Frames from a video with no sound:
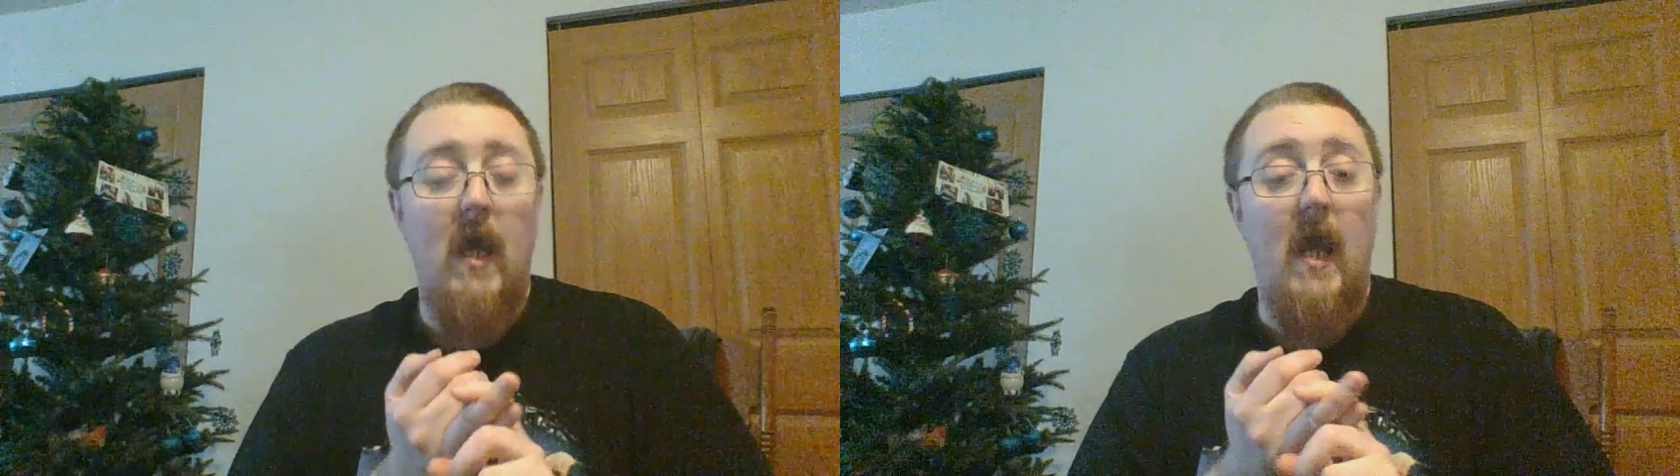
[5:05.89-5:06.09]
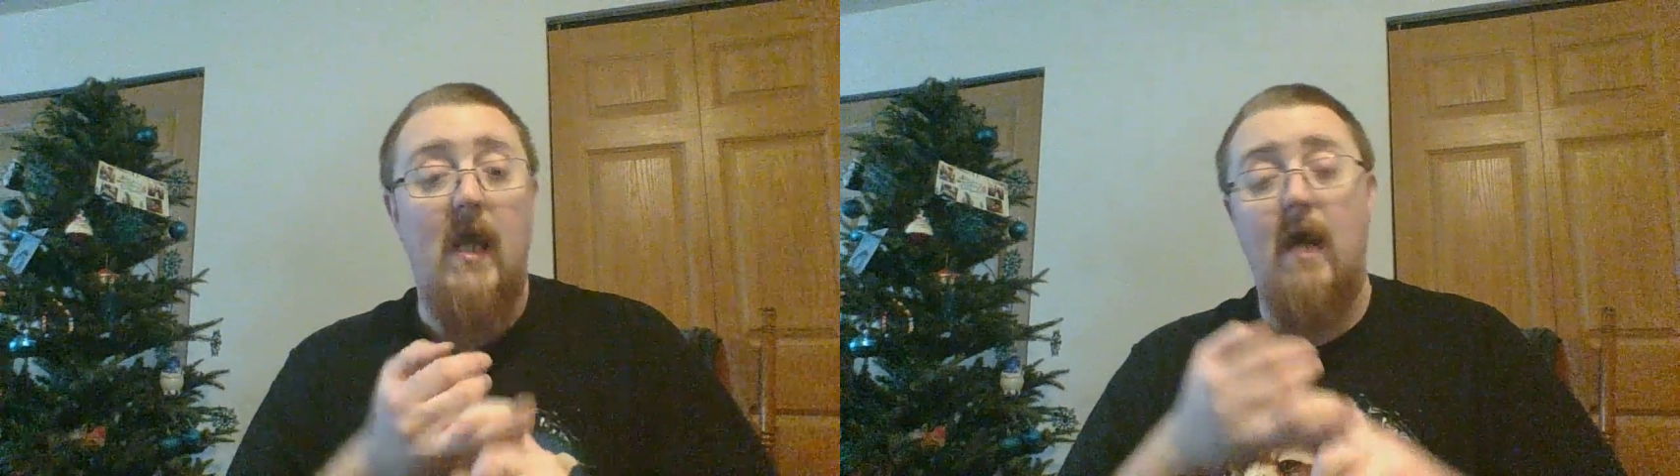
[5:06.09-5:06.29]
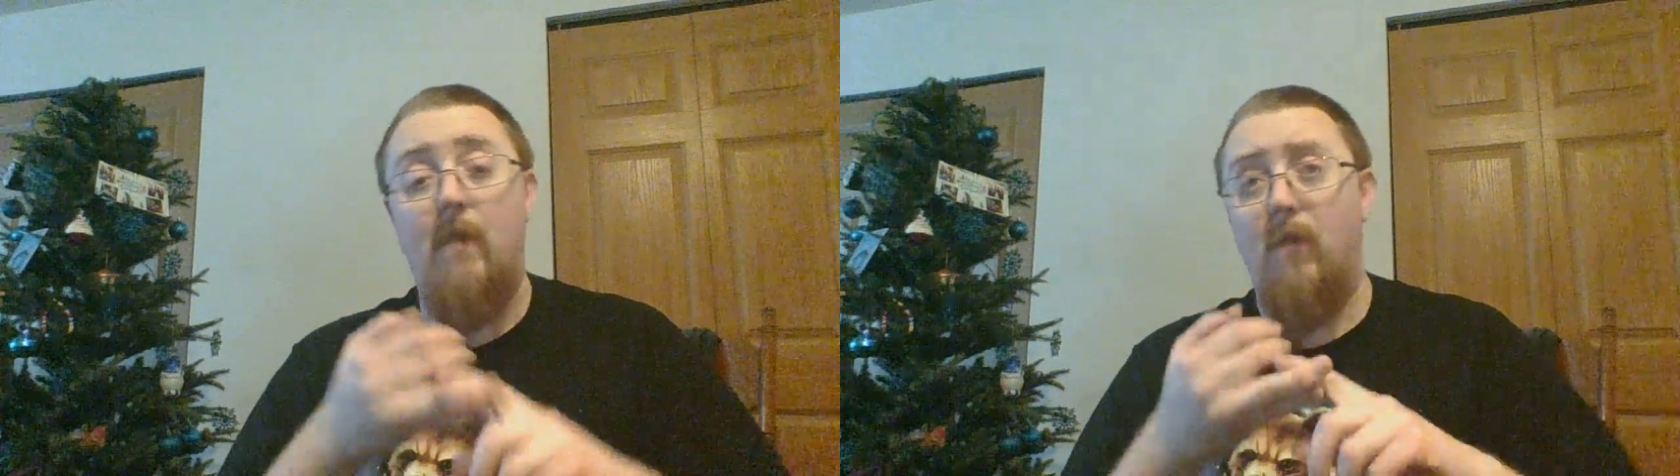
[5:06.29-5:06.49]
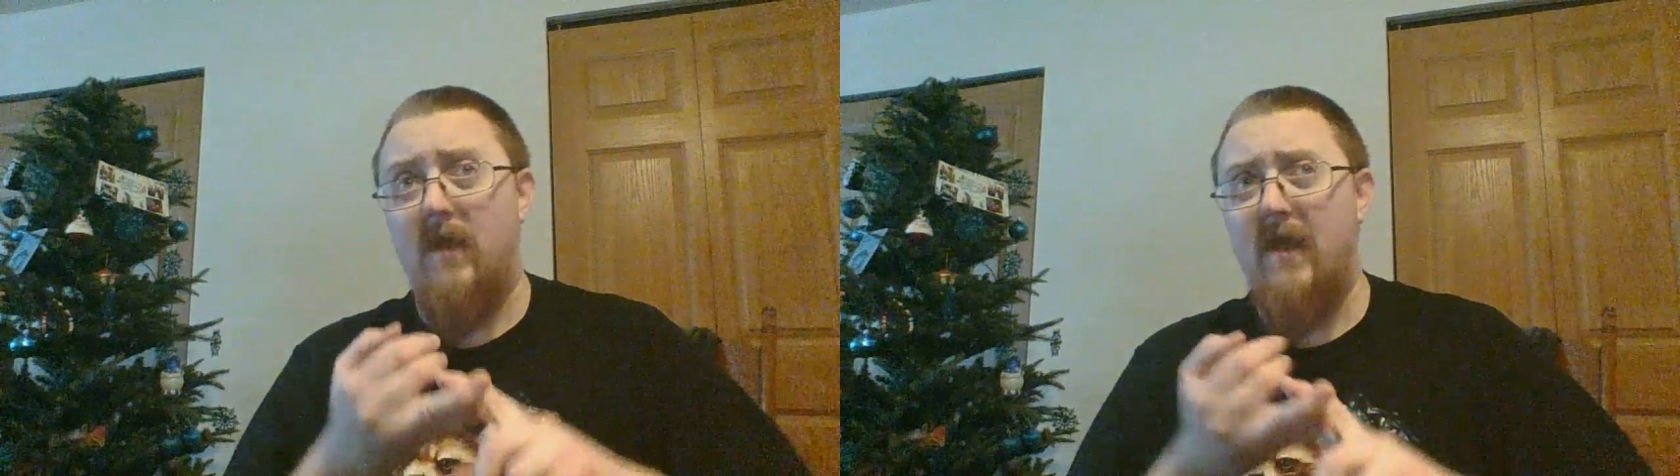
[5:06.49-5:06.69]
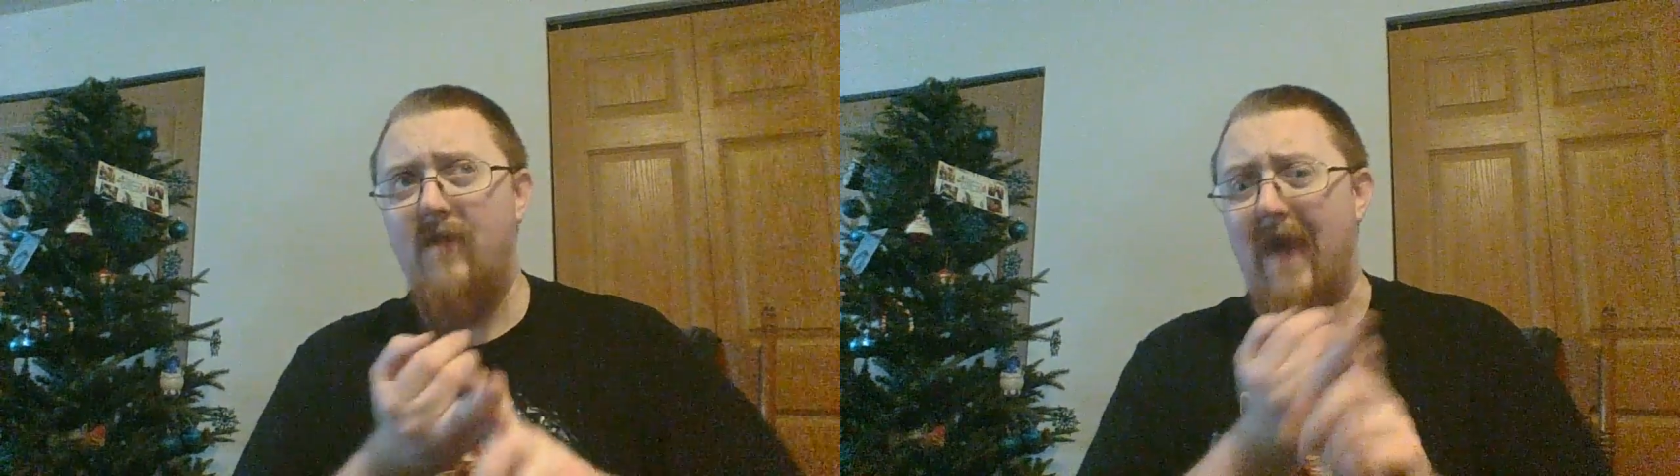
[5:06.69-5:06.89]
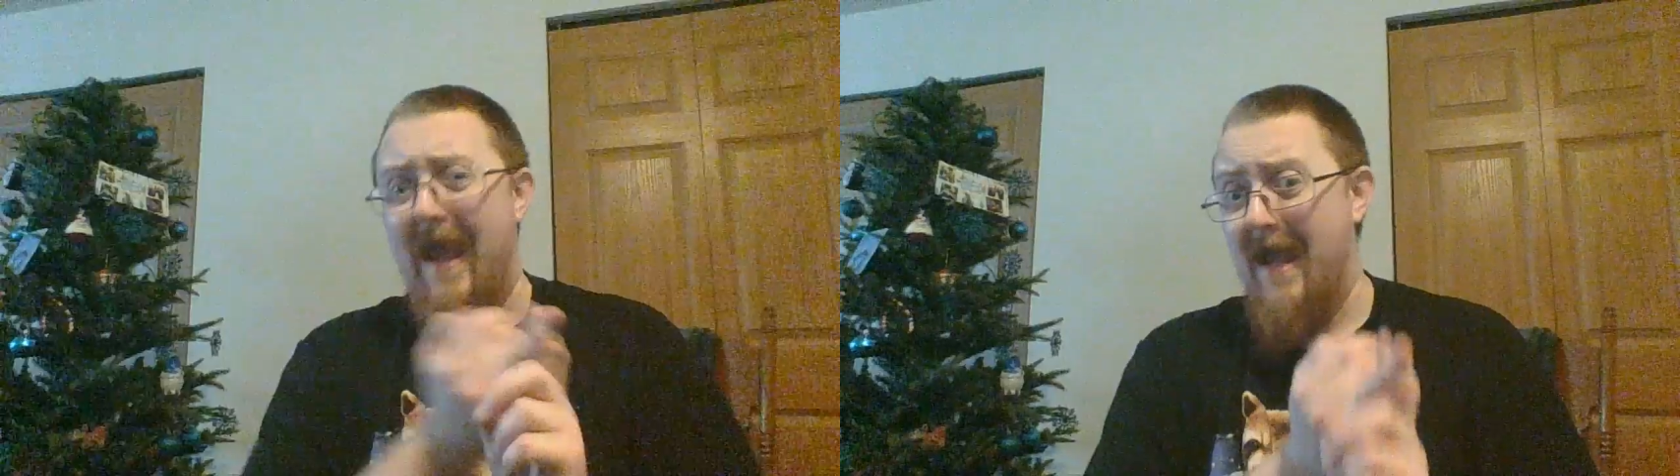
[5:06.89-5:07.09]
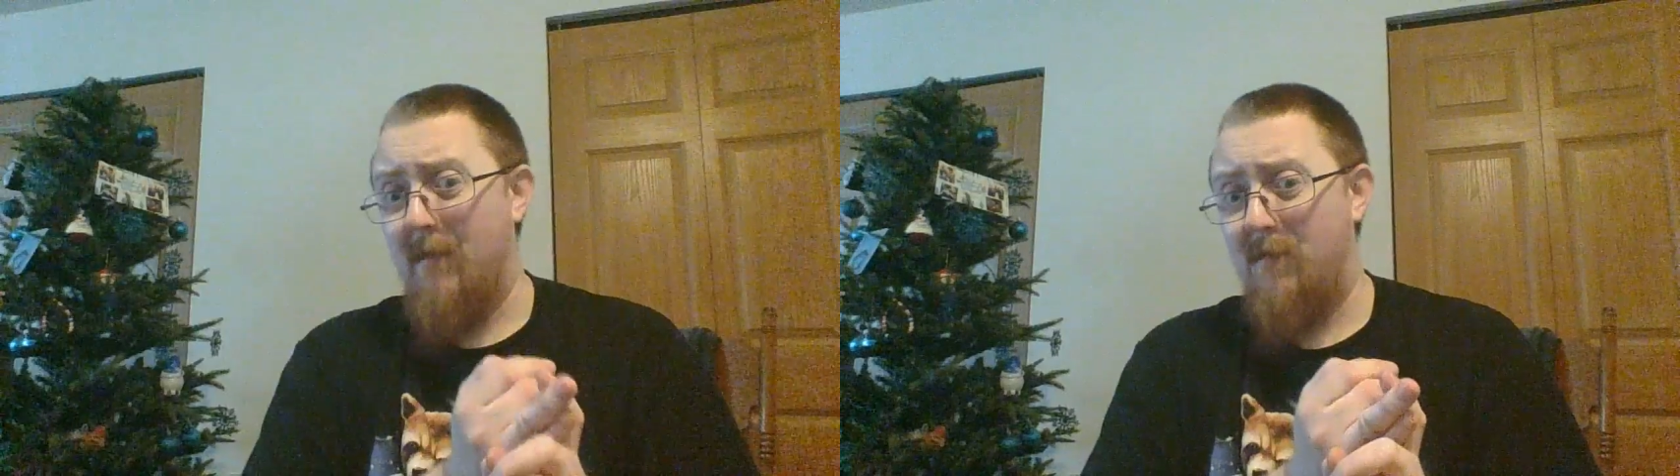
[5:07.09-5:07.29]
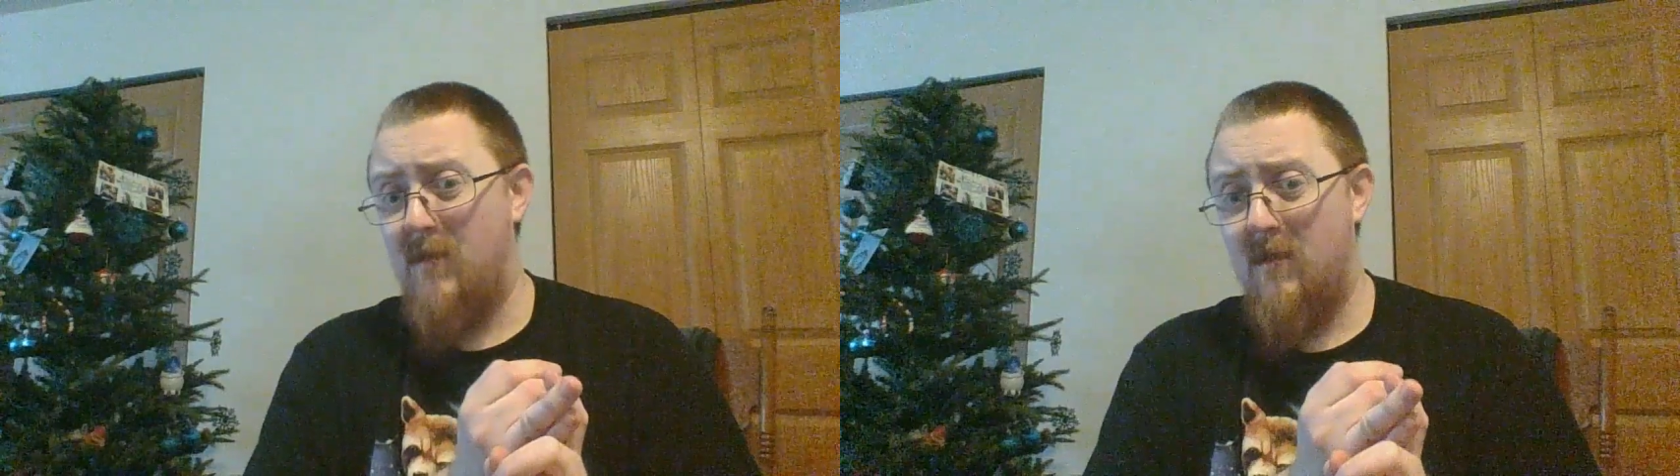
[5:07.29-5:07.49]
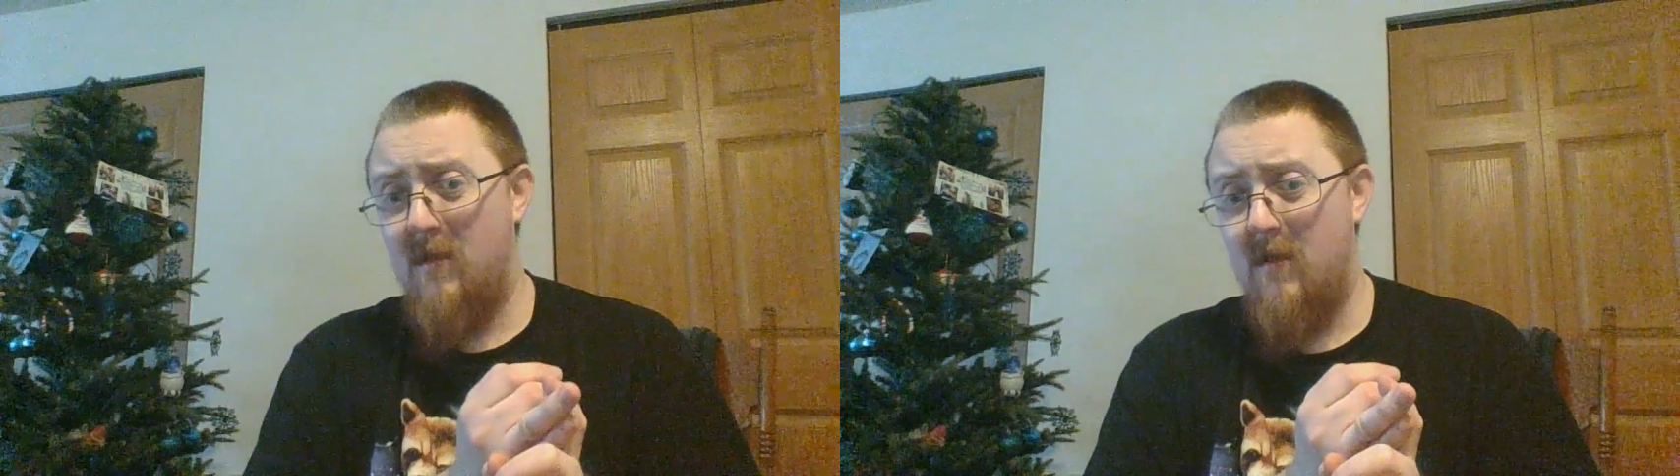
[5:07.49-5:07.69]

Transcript: and I believe Amped